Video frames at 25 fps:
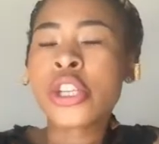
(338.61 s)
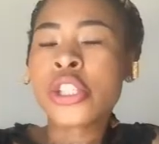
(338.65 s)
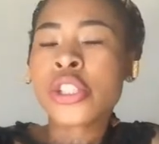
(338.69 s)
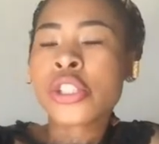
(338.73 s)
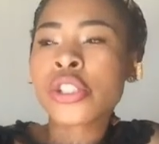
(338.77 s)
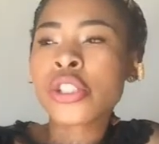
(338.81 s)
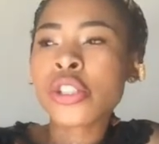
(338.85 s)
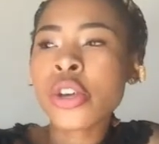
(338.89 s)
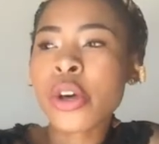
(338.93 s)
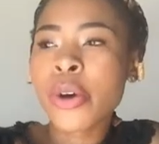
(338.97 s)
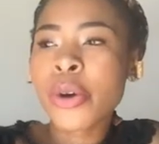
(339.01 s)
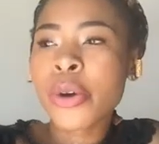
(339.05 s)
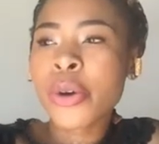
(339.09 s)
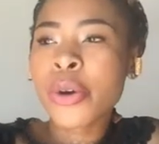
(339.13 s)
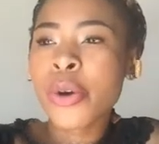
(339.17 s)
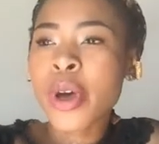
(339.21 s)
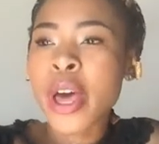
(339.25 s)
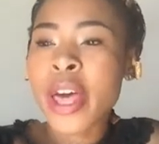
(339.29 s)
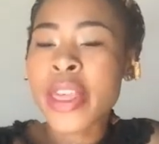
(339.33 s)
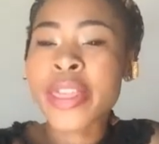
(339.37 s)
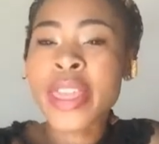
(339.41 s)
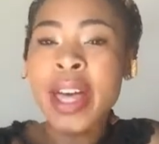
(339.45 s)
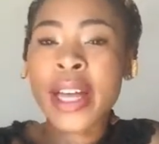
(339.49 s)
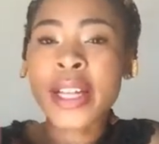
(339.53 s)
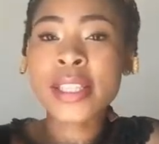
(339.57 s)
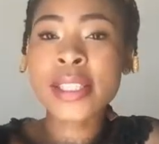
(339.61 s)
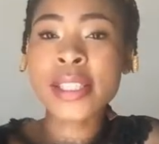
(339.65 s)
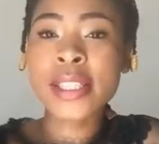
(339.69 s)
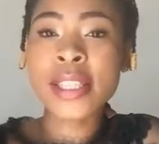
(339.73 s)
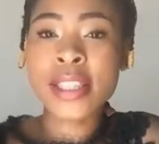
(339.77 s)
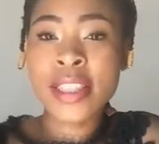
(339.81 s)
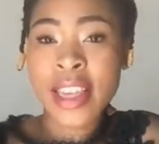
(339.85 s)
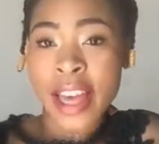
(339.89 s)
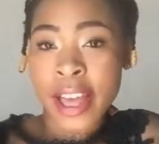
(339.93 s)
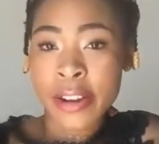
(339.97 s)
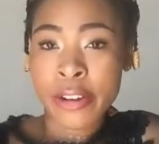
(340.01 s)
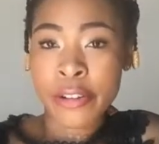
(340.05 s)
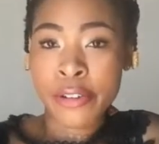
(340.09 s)
So that's
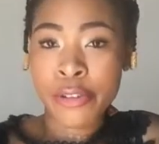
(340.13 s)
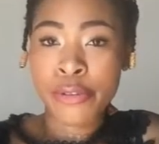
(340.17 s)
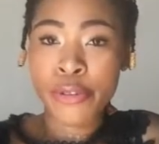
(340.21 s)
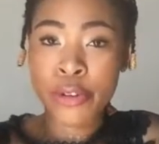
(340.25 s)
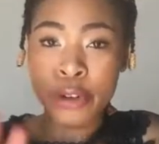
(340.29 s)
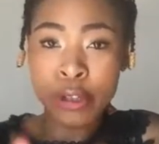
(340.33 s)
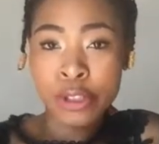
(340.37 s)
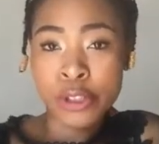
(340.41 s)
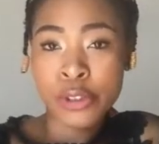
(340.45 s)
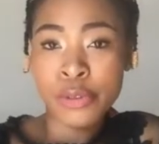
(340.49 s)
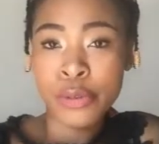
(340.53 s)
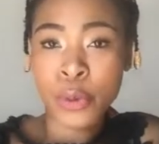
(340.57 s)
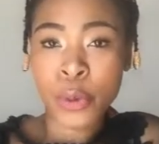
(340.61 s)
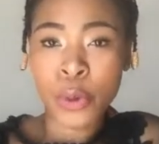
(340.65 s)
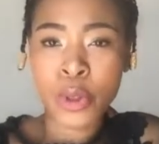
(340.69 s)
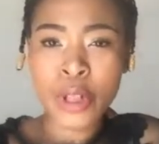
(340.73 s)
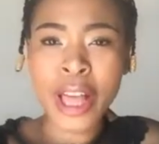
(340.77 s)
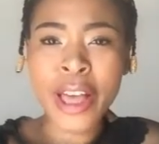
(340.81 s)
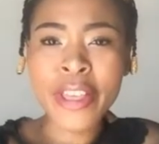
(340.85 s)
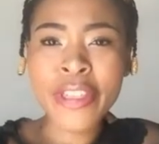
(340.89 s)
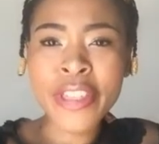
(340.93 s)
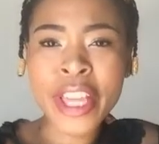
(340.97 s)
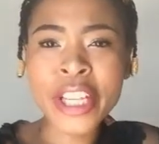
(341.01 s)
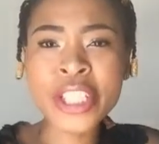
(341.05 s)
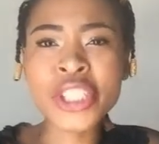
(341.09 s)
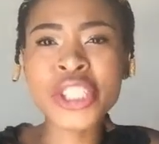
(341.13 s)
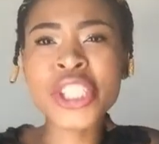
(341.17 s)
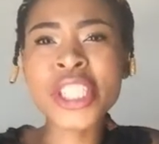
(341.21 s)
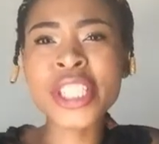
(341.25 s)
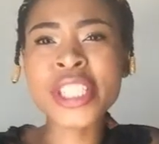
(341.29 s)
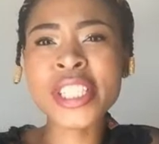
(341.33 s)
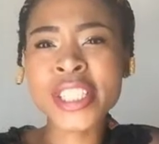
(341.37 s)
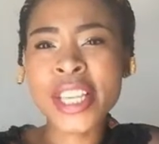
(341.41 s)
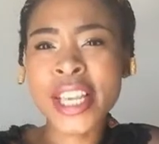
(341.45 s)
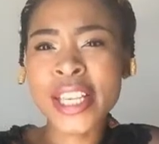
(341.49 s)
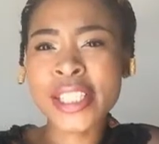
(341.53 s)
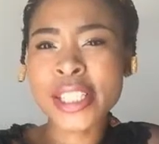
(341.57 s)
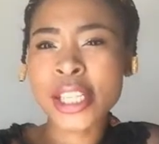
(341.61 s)
that, first of all. And then she
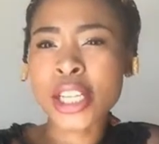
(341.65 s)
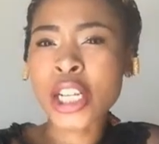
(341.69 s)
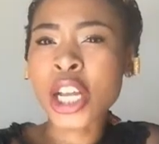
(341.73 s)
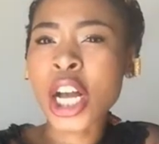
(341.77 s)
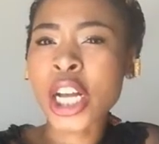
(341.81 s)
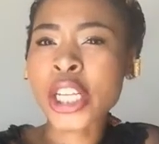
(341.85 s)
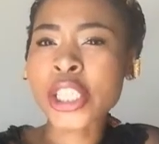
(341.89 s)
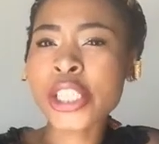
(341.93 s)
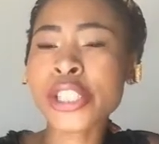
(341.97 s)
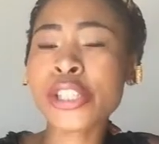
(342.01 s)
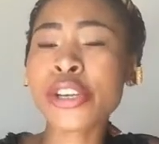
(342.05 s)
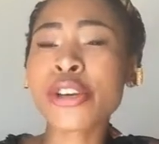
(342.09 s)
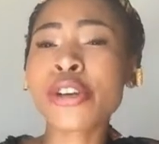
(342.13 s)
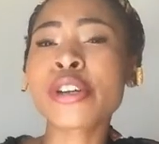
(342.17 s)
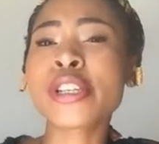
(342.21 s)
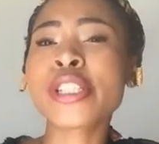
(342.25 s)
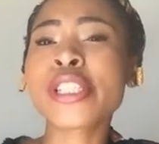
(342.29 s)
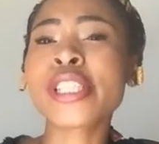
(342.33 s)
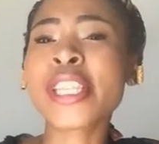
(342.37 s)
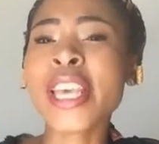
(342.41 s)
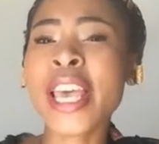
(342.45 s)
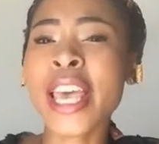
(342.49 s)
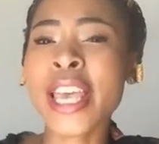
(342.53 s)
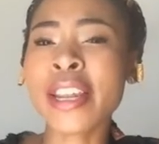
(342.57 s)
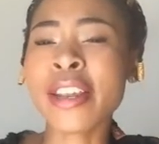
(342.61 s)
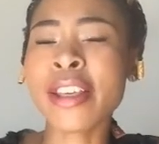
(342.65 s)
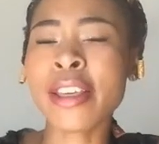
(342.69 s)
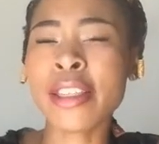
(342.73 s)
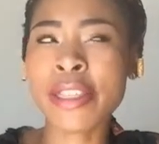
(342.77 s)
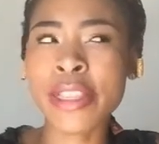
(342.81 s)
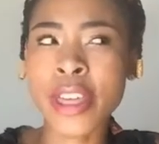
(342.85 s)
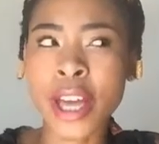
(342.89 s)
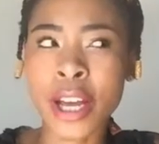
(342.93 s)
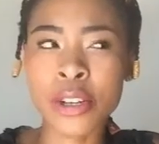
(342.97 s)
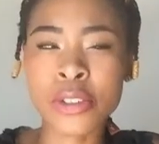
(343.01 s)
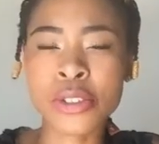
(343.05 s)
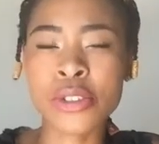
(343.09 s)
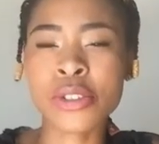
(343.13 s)
says it costs her
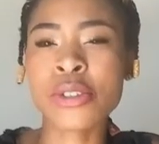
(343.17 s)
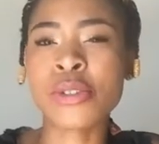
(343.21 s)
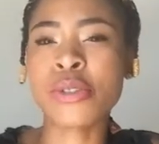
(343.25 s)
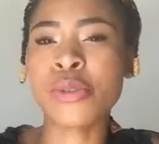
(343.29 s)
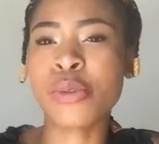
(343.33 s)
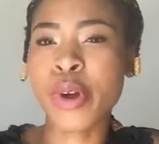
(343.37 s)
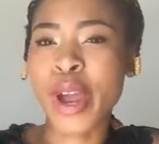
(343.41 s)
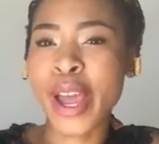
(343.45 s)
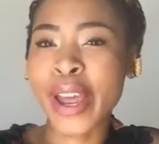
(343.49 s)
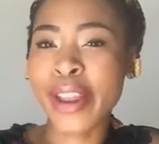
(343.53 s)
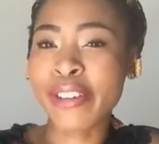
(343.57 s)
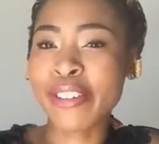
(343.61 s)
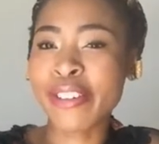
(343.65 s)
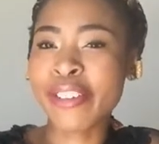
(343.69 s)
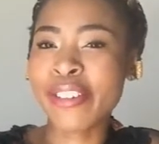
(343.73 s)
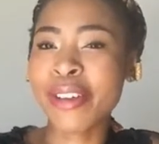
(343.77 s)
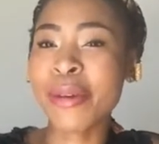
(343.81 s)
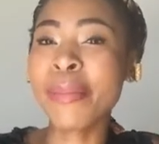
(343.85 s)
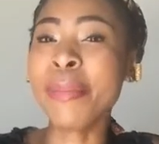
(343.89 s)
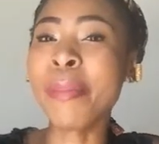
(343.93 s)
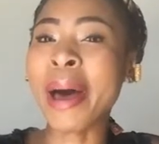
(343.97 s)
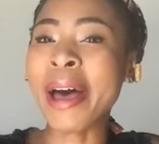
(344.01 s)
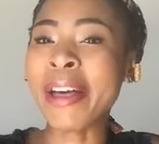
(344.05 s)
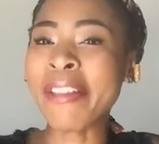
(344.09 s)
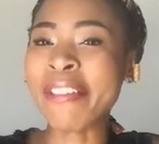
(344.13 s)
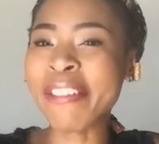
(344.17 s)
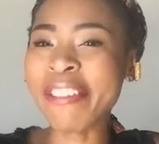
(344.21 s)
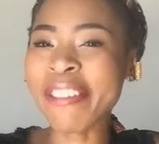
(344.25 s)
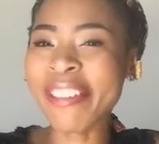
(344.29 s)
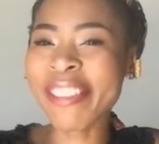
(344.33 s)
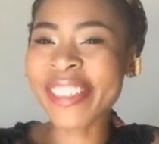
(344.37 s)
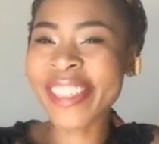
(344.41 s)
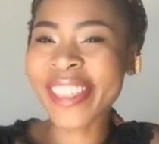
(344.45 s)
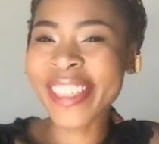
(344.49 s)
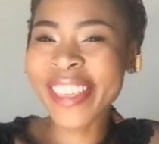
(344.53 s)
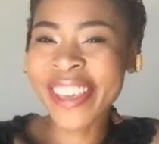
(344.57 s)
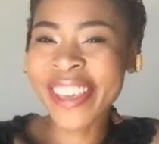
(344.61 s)
10,000 Rand a month.